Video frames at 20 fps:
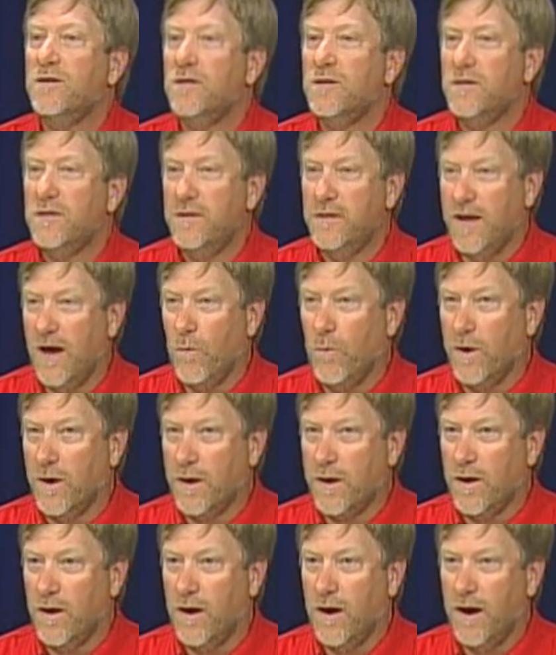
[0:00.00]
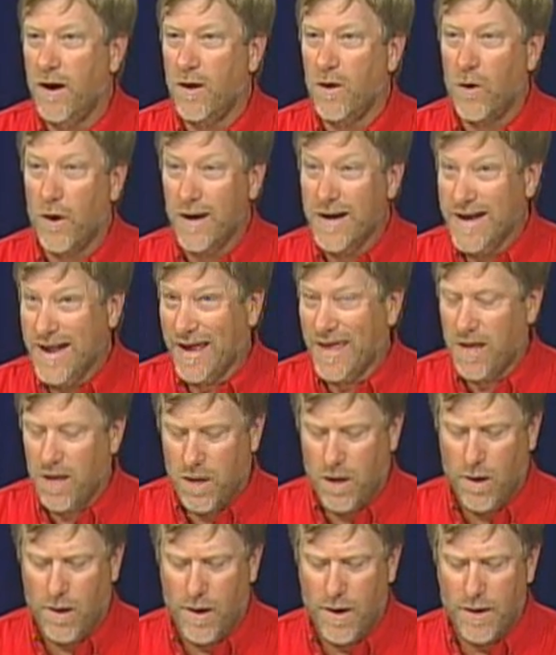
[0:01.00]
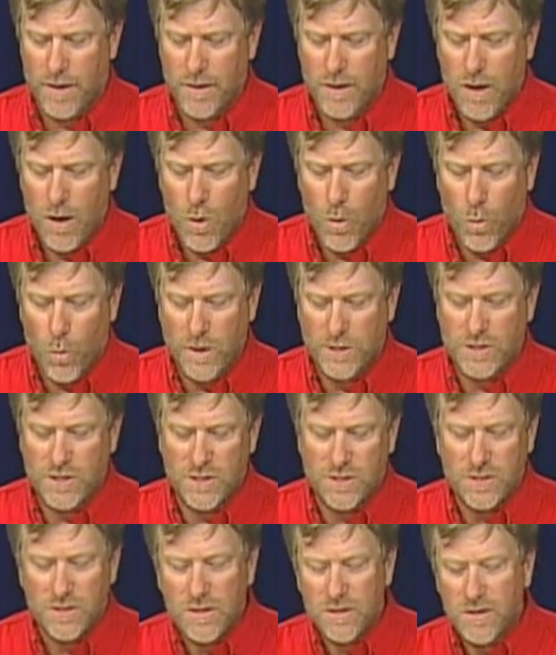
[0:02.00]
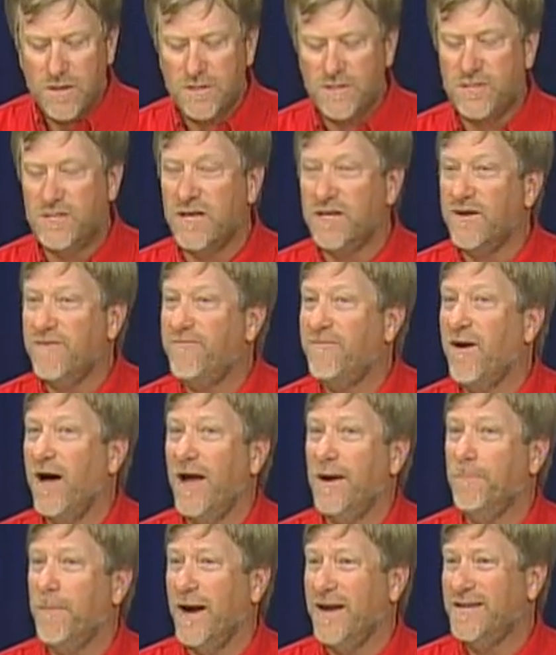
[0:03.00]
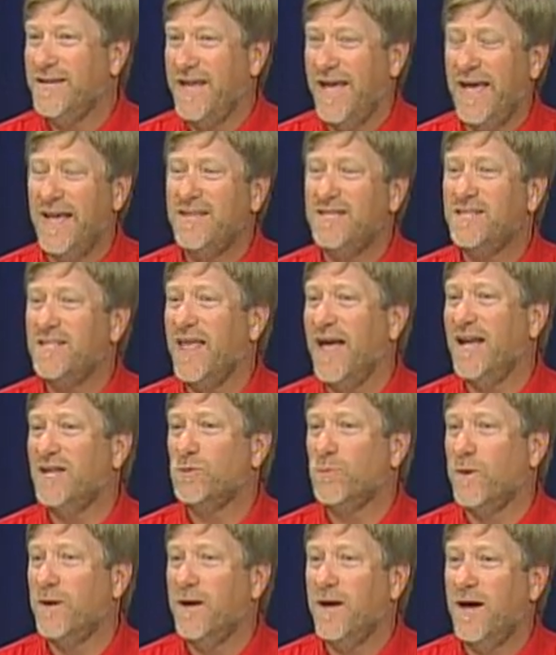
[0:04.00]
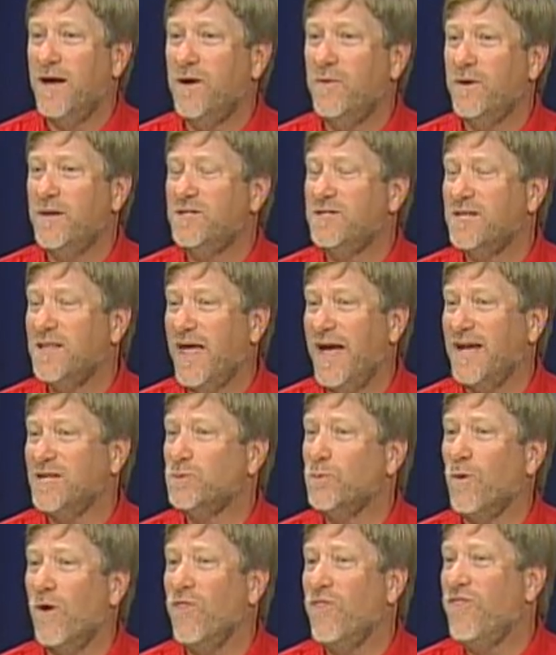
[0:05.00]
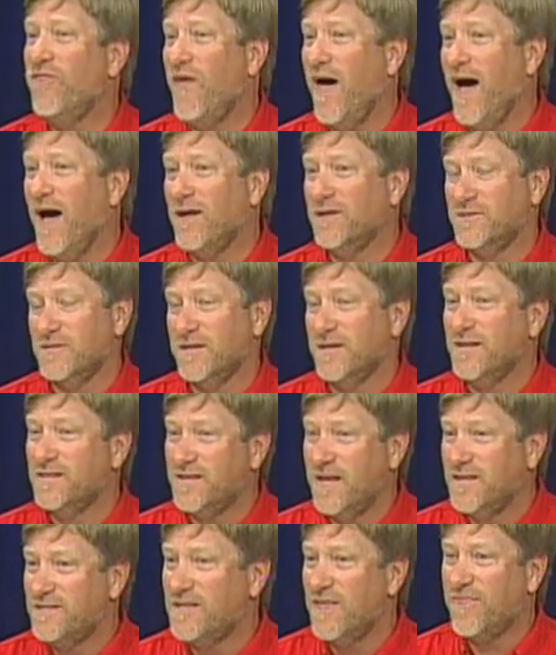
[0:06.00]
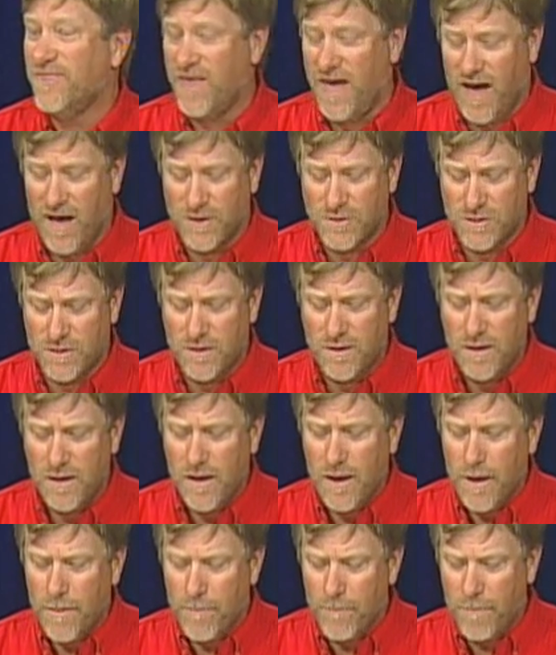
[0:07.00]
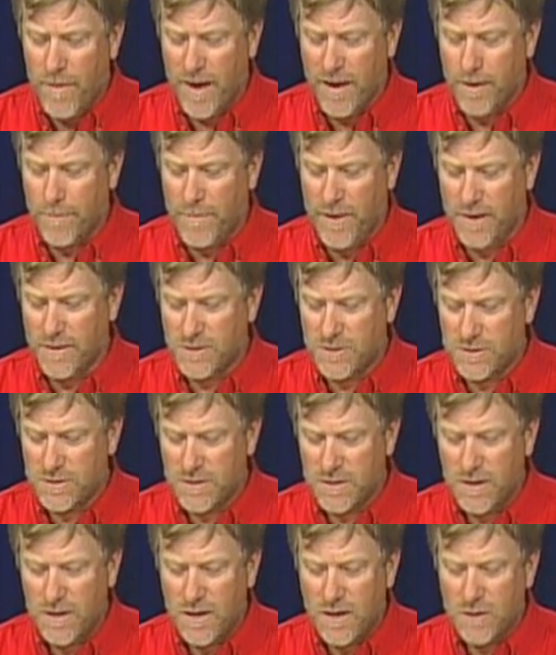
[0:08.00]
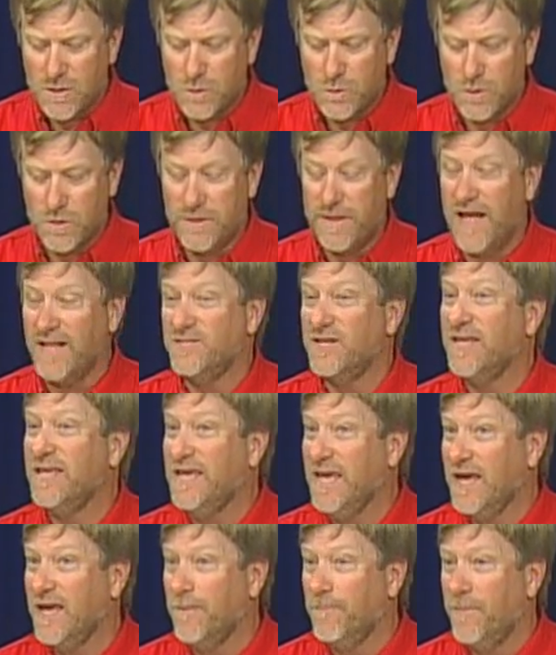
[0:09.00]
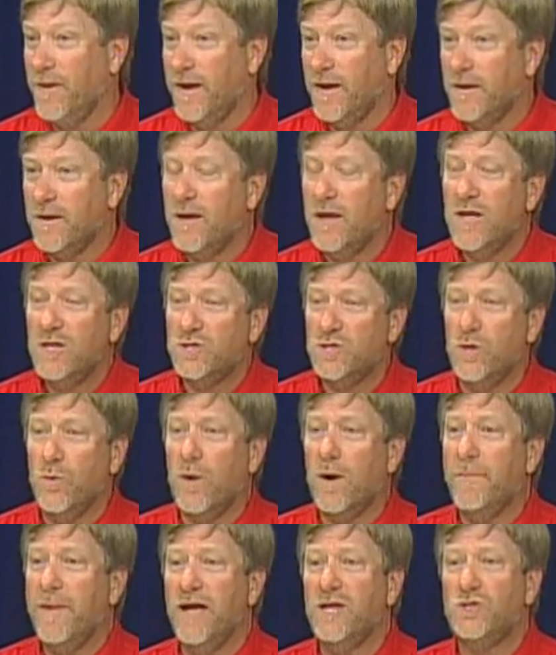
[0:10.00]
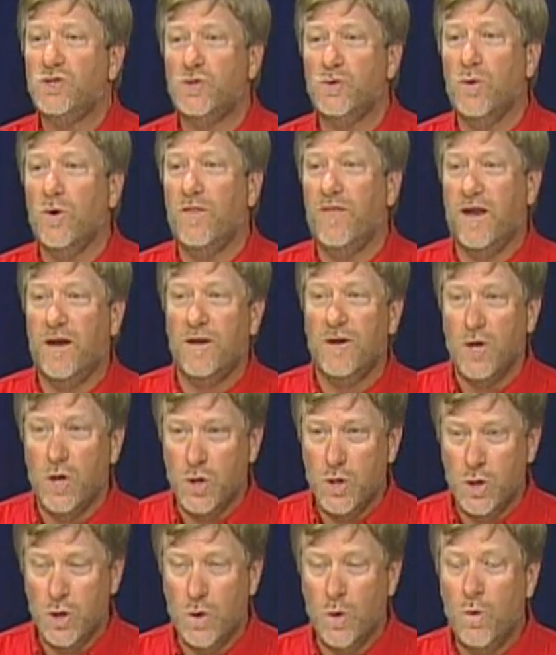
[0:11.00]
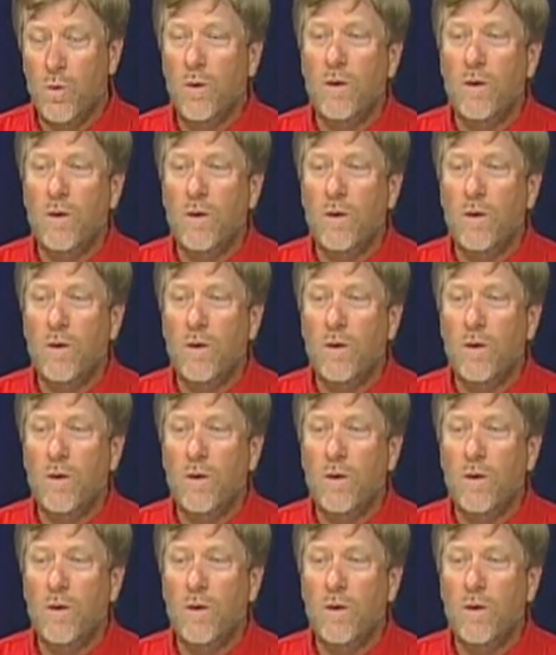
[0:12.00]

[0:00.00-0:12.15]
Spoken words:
network card, or NIC card, which is signified by 10/100/1000, because that's 1,000 megabits. So that's a gigabit. So you want to make sure that your new